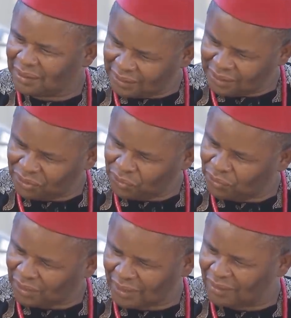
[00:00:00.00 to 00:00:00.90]
Is it
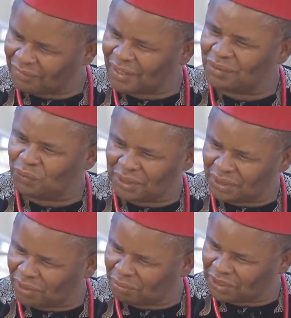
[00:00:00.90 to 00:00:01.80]
true you had a fight
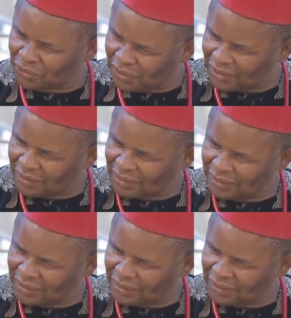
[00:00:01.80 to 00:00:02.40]
with Noma today?